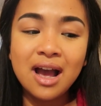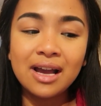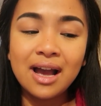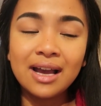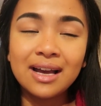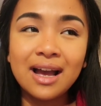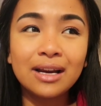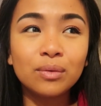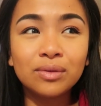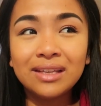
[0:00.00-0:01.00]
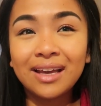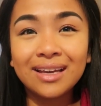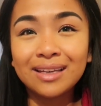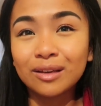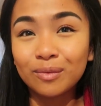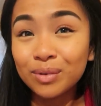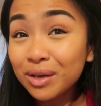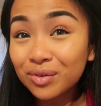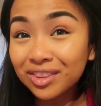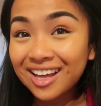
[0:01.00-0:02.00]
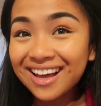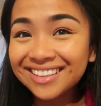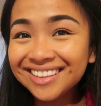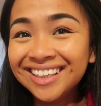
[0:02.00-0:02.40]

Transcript: I don't think I can compete with that.